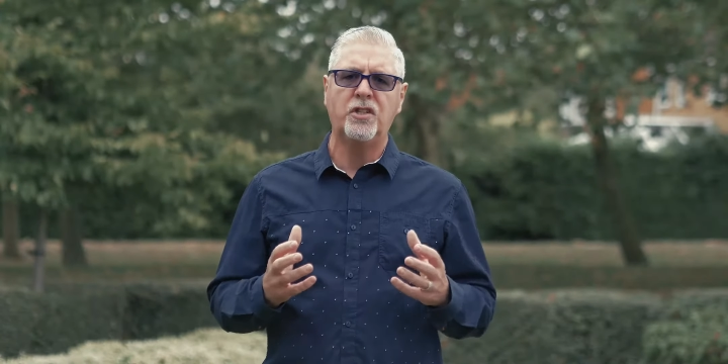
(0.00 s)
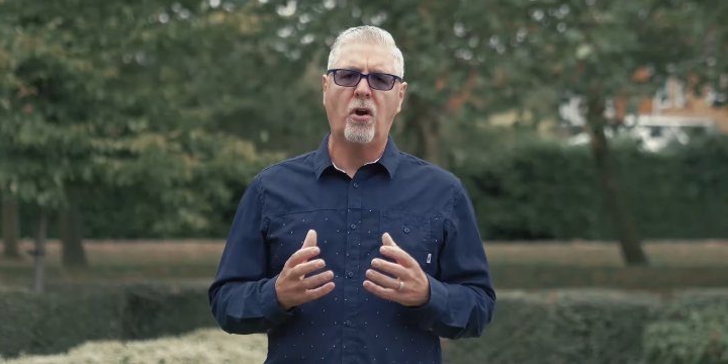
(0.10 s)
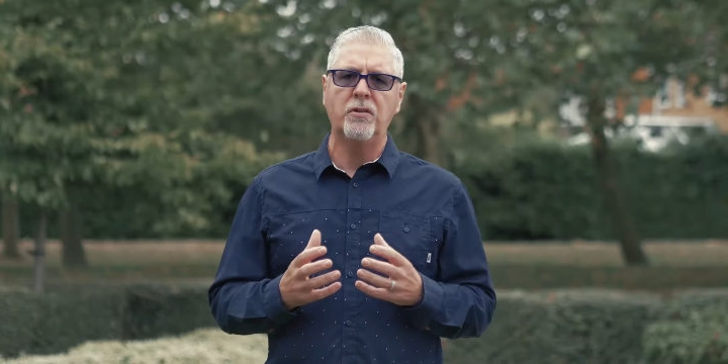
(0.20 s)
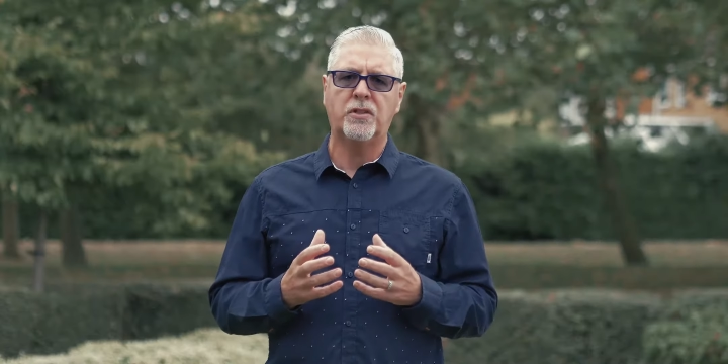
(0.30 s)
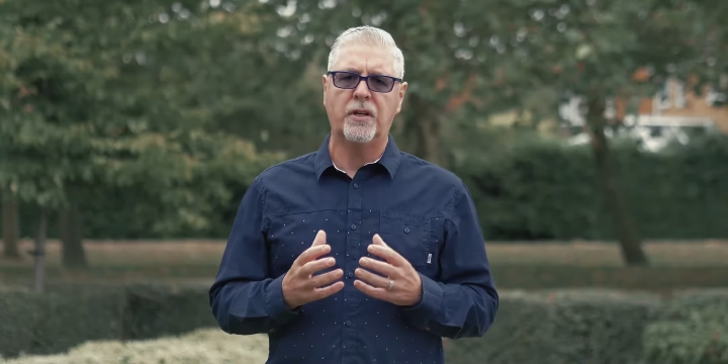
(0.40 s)

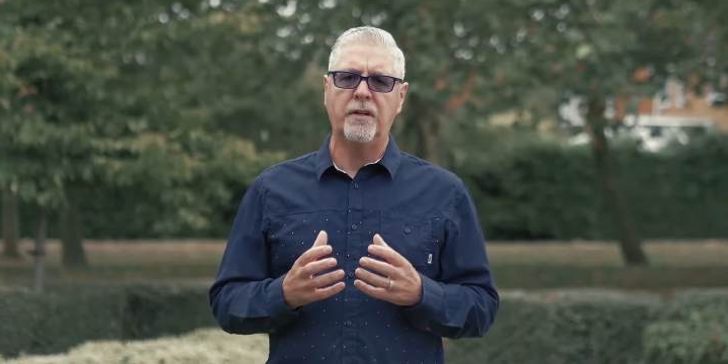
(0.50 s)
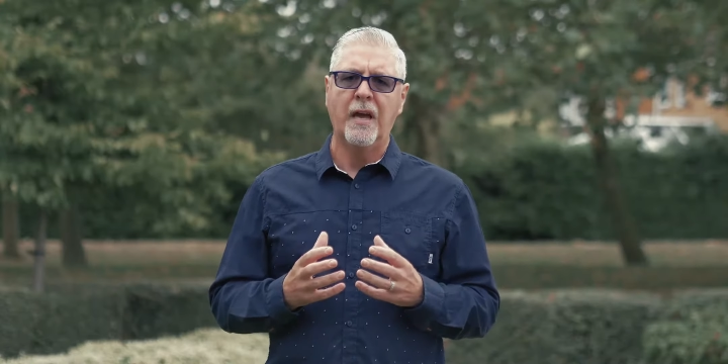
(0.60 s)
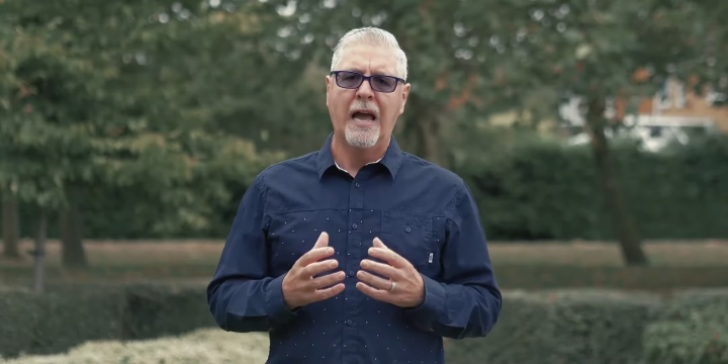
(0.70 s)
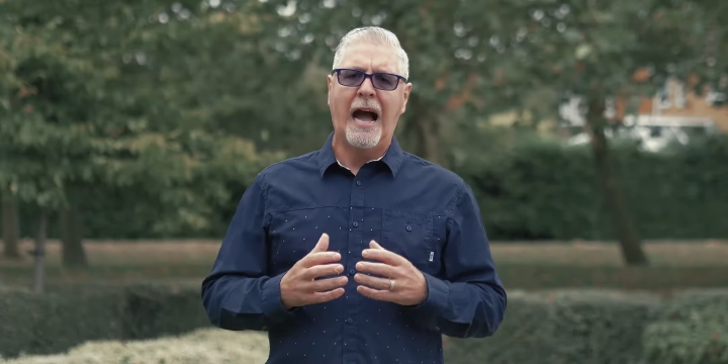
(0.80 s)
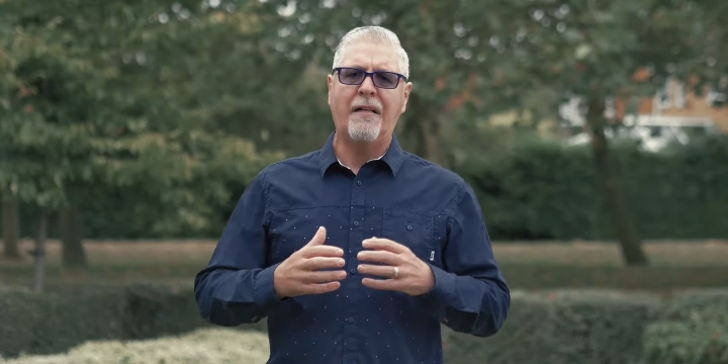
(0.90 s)
Johnson
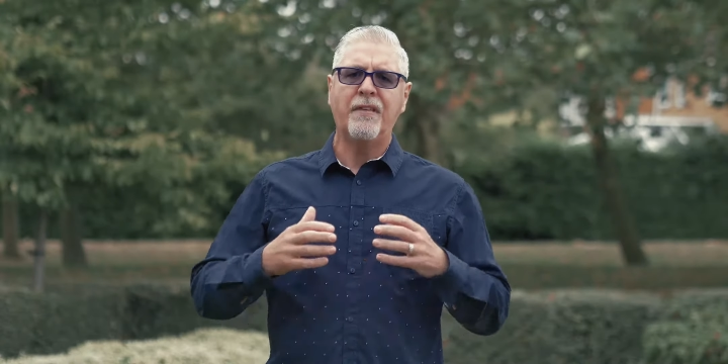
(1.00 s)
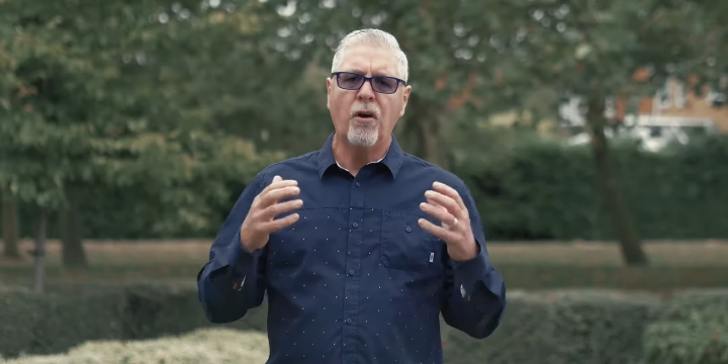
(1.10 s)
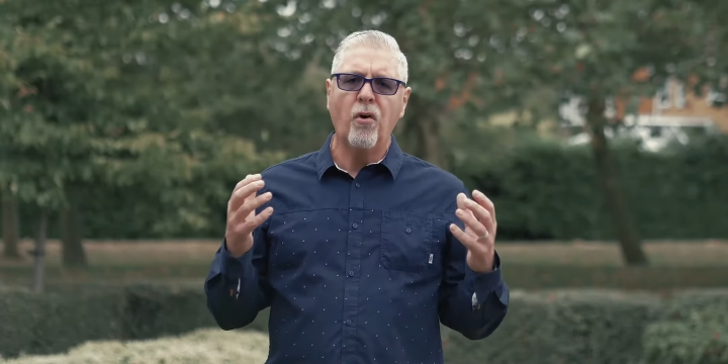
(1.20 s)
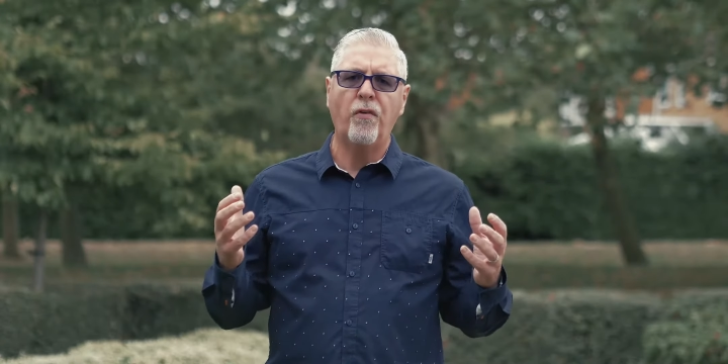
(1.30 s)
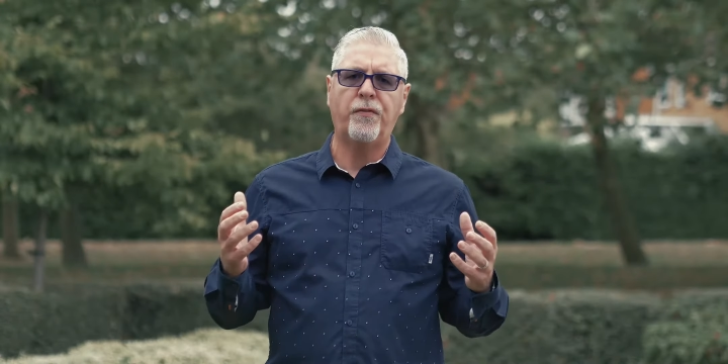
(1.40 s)
and the
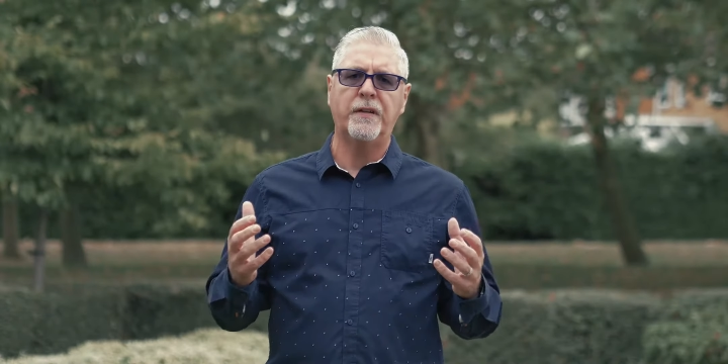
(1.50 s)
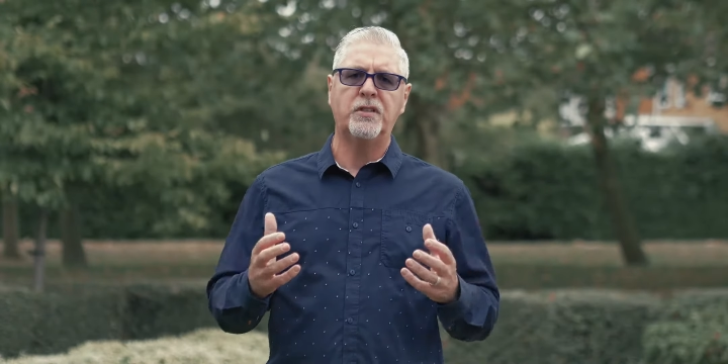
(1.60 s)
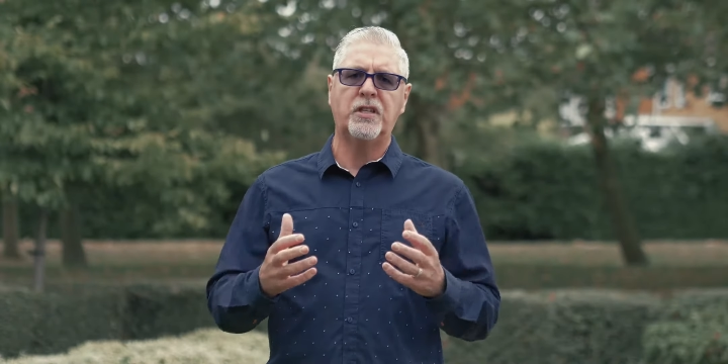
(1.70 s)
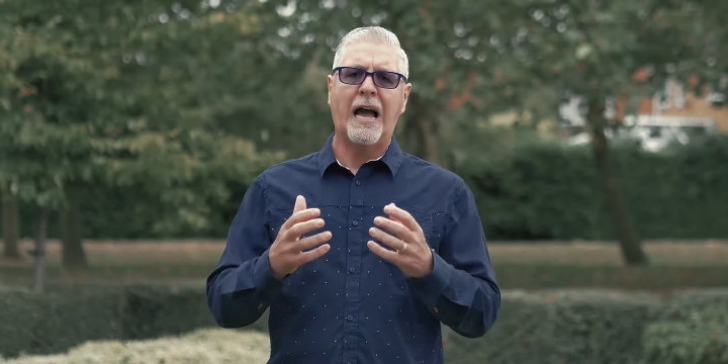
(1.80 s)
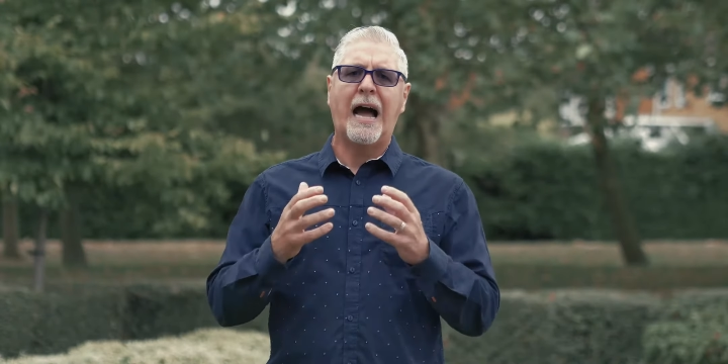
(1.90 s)

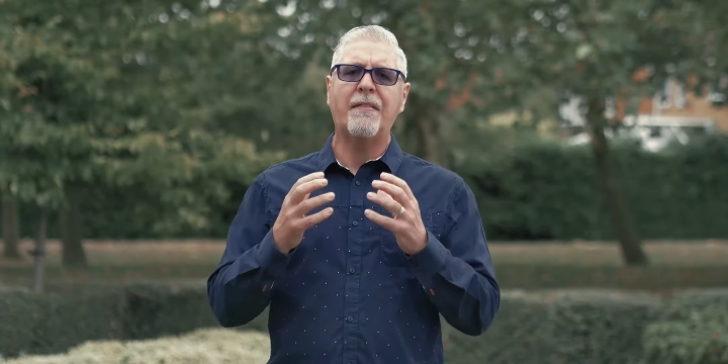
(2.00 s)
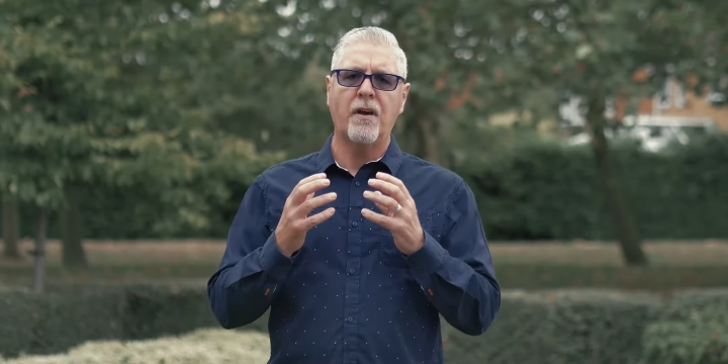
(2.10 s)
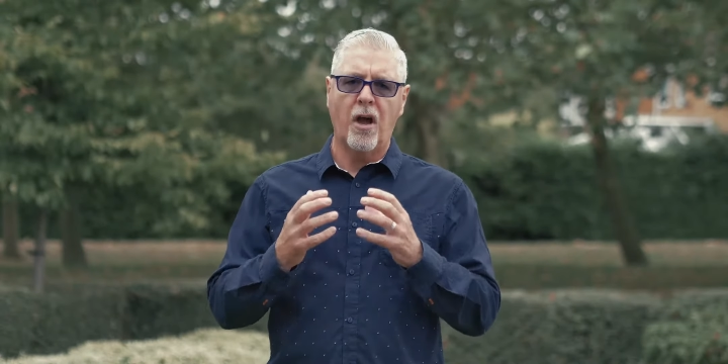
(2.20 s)
orphans at the